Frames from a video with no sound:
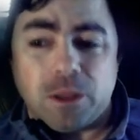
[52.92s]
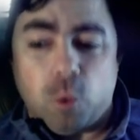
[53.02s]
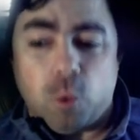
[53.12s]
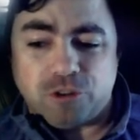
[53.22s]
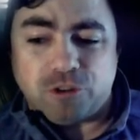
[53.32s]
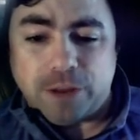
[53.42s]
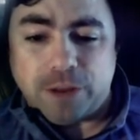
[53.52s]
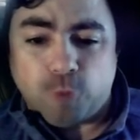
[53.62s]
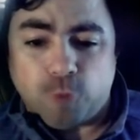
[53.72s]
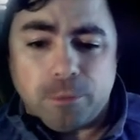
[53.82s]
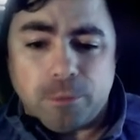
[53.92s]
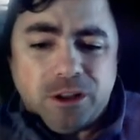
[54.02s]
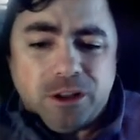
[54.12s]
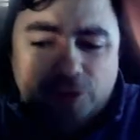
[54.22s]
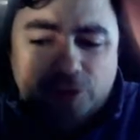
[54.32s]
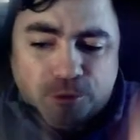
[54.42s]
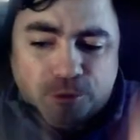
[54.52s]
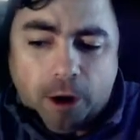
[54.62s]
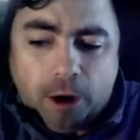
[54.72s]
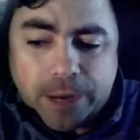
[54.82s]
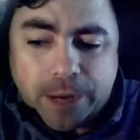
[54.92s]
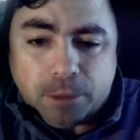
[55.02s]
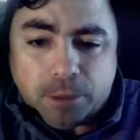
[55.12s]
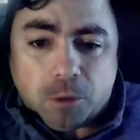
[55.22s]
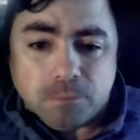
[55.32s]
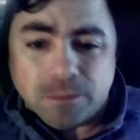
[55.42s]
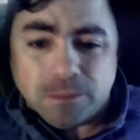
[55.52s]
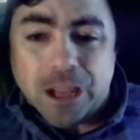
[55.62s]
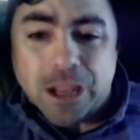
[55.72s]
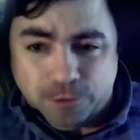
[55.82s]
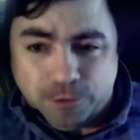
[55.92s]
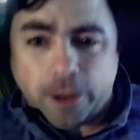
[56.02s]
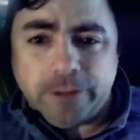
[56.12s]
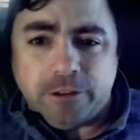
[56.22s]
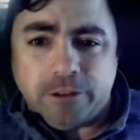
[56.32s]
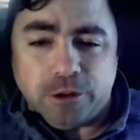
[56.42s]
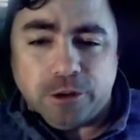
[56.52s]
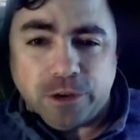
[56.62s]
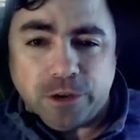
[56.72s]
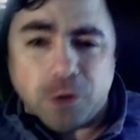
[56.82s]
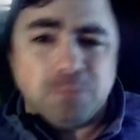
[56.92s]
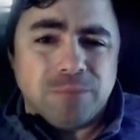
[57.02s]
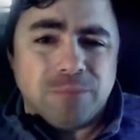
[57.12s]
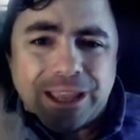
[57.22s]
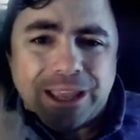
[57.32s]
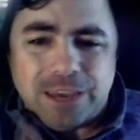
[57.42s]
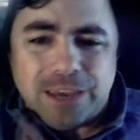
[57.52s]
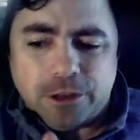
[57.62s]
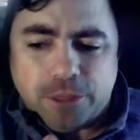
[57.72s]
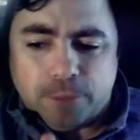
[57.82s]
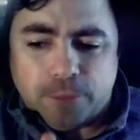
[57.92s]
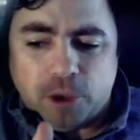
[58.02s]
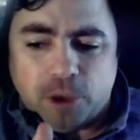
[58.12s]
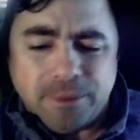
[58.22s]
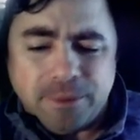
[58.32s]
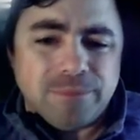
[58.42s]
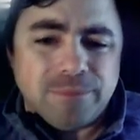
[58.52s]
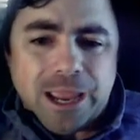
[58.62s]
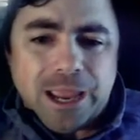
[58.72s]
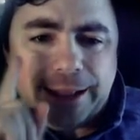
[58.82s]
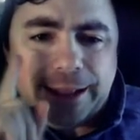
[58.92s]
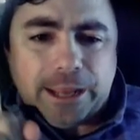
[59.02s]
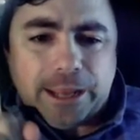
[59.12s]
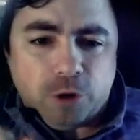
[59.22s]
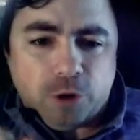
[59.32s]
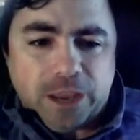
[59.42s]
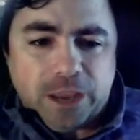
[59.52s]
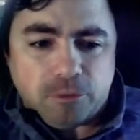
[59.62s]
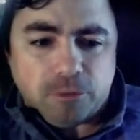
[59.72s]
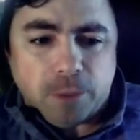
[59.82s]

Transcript: Want to stay informed? Subscribe down below. If you like today's video, give it a thumbs up hit that notification